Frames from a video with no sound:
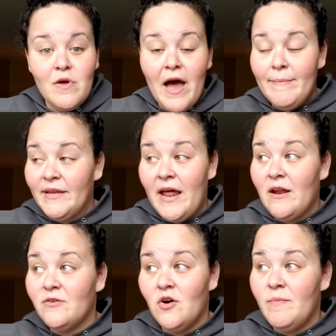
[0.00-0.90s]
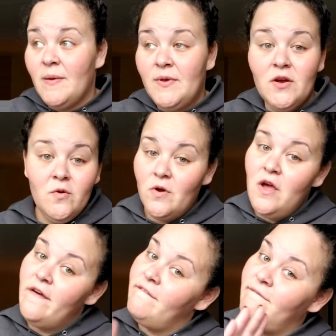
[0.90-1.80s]
I don't know, maybe you're
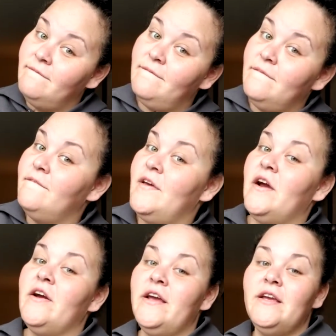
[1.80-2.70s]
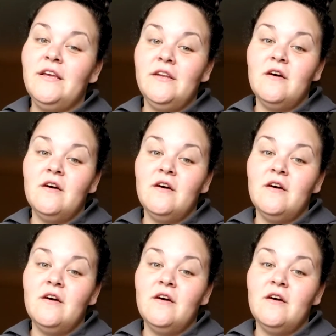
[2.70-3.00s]
very,